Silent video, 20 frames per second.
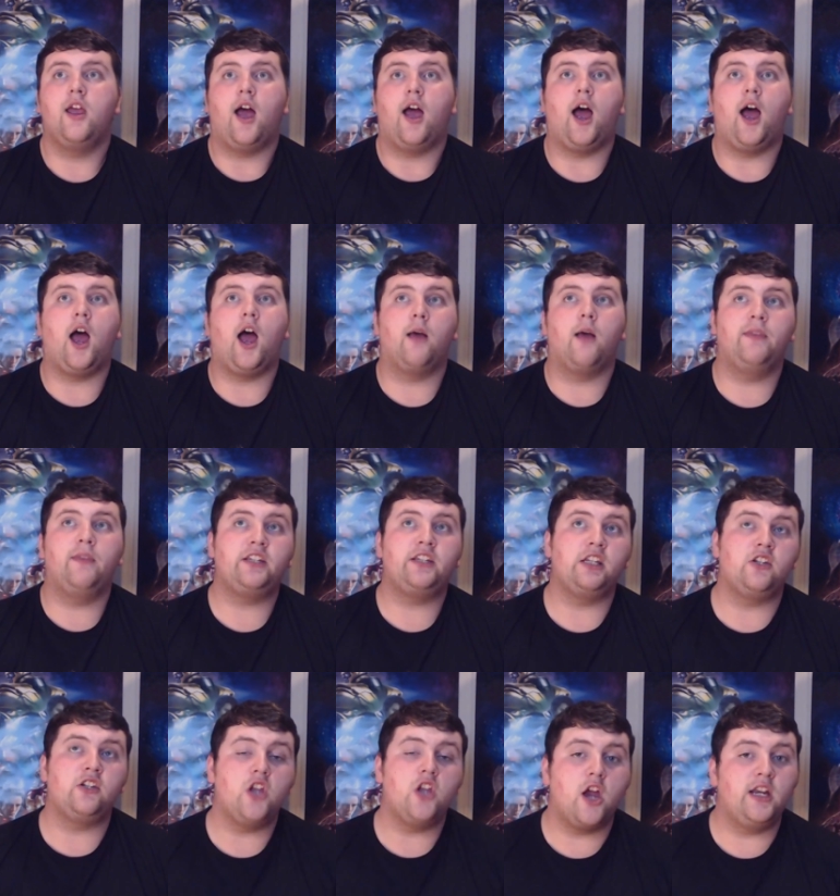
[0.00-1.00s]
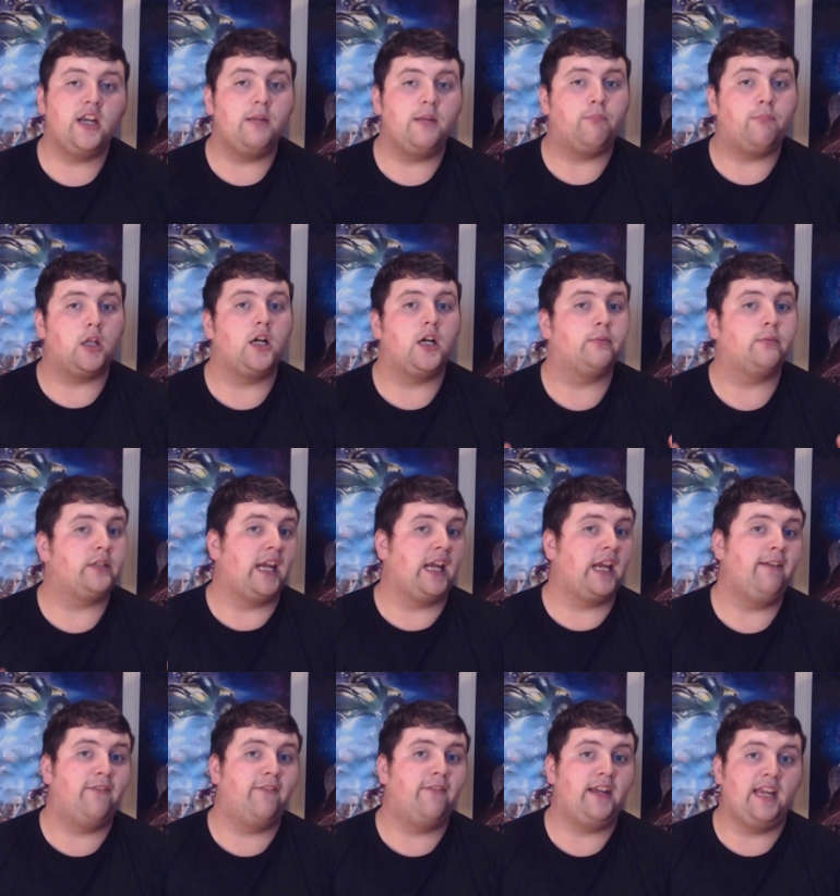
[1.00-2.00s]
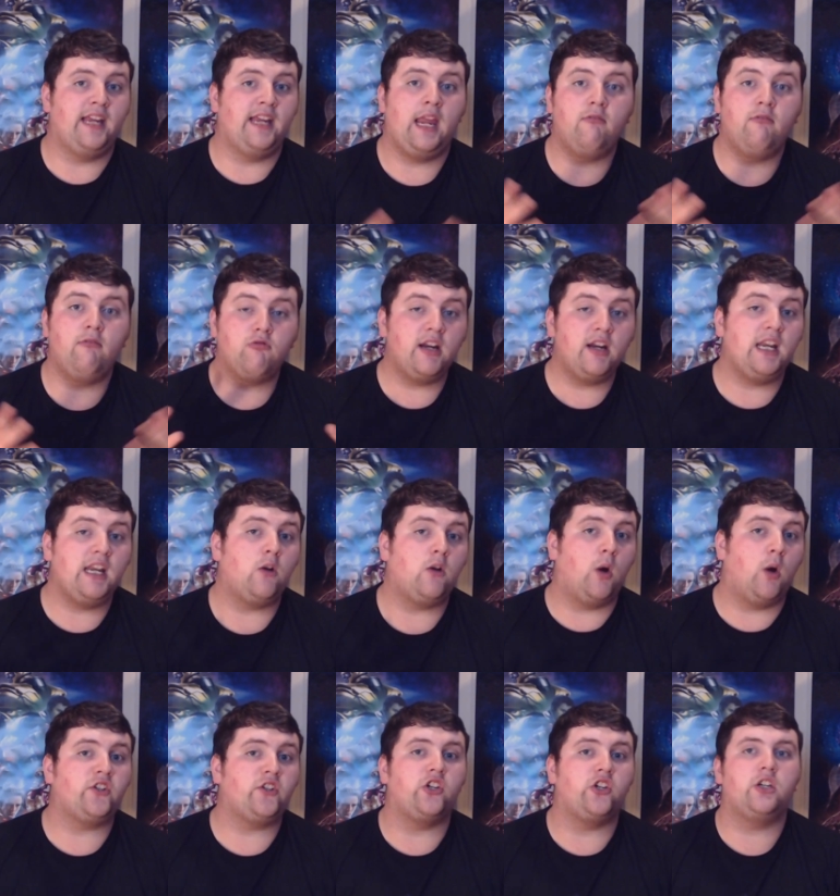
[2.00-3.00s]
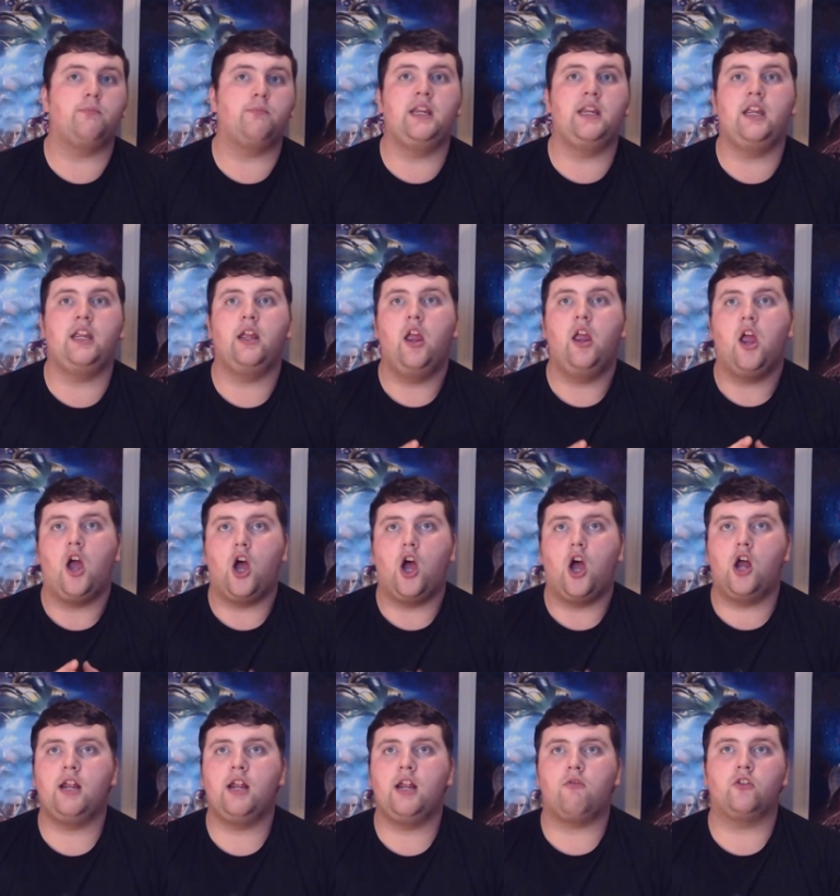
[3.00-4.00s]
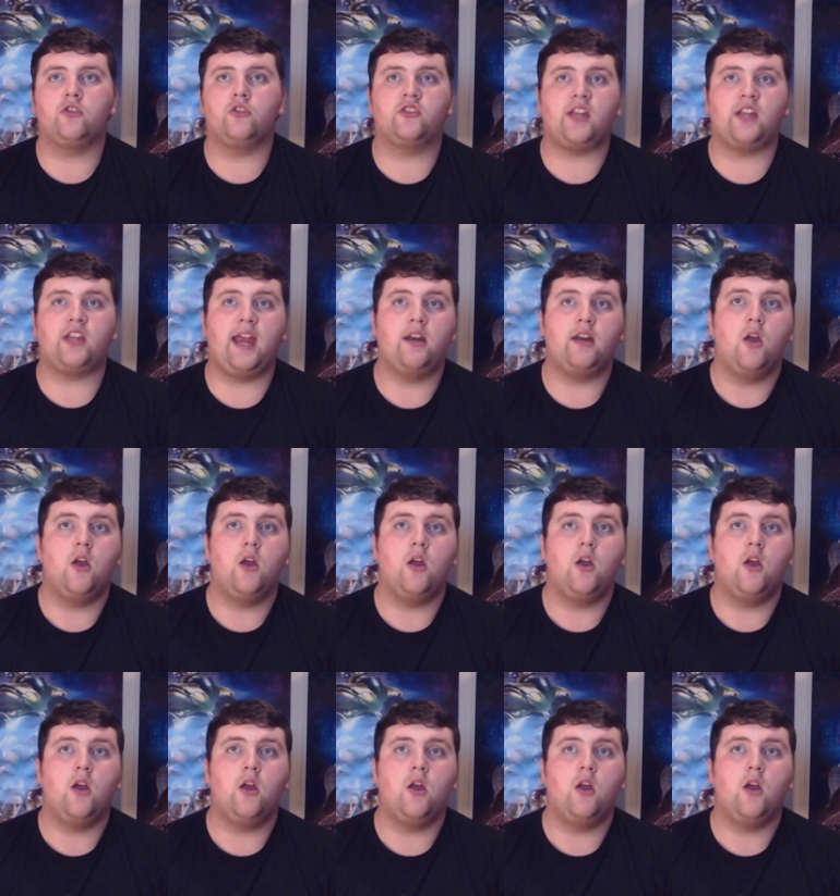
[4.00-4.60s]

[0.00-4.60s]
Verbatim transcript: Um, this is Nerdy Blurb TV. He really questioned me earlier on, saying,